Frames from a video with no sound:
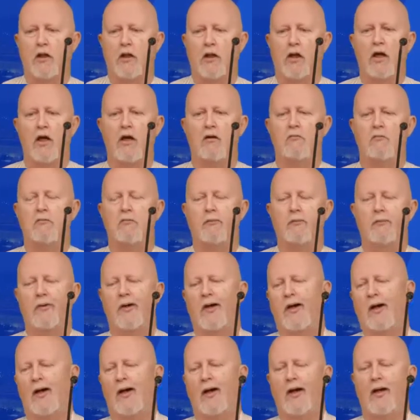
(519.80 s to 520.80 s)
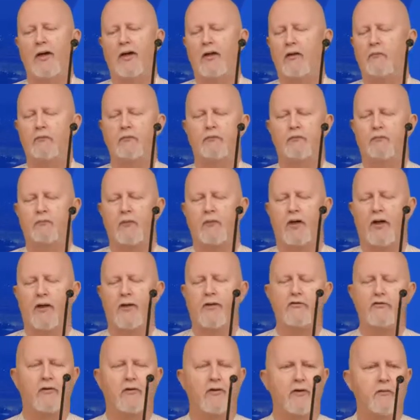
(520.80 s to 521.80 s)
I
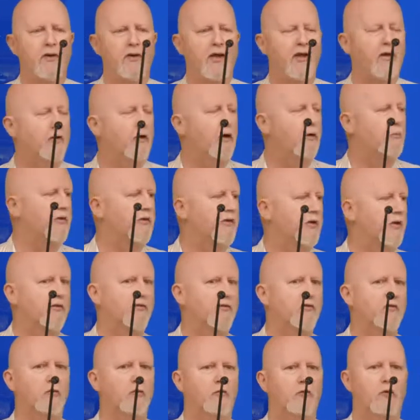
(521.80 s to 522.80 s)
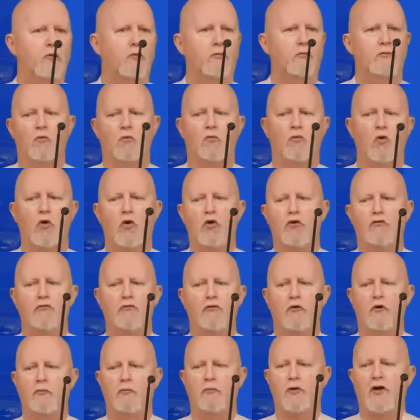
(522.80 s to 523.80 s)
actually made up this, so the
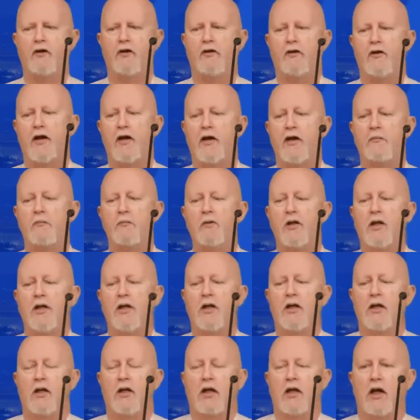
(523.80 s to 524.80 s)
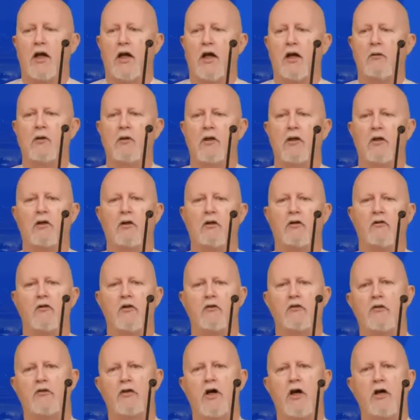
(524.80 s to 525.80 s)
waterfall paradigm.
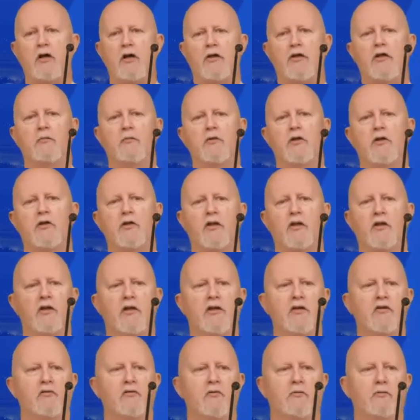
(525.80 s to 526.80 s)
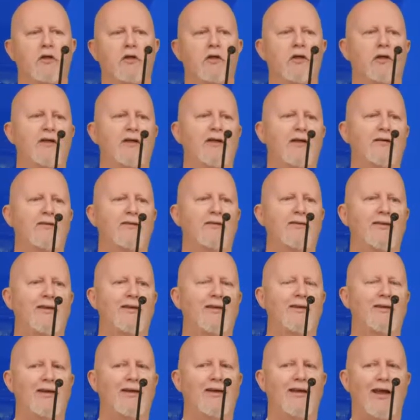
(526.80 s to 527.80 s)
The document is really
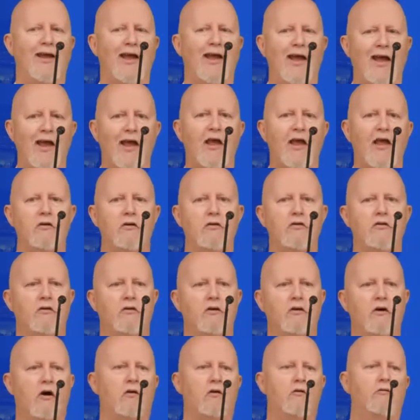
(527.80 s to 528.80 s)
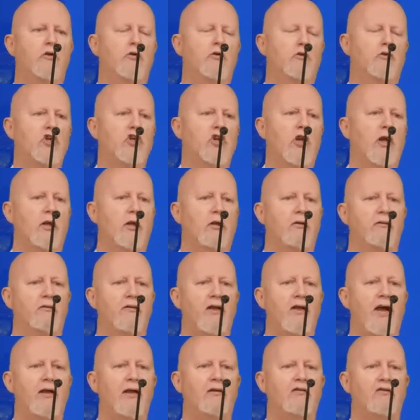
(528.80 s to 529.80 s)
the end of your chain.
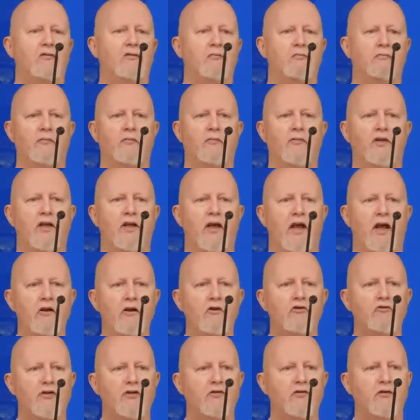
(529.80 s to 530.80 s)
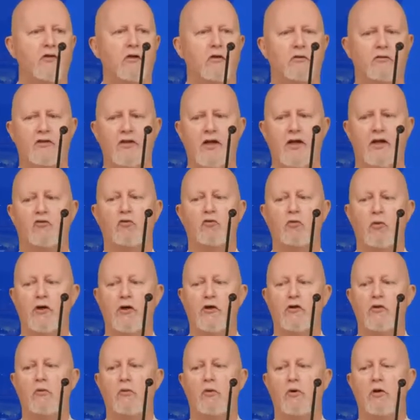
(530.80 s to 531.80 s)
That's the end result. That's where
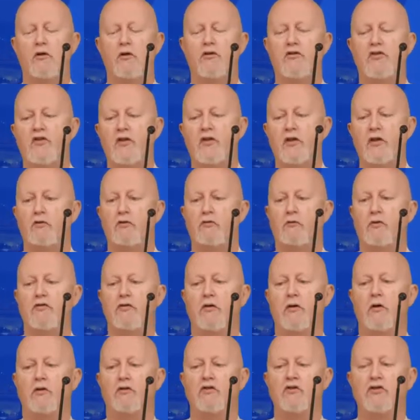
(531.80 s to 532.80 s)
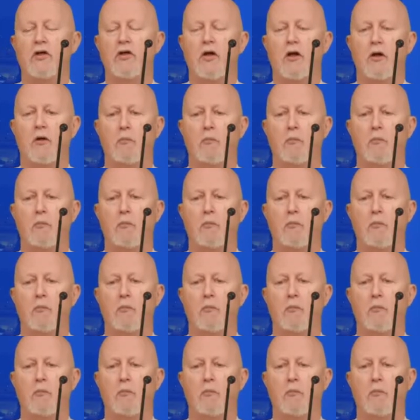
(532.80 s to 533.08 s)
you want to see the results.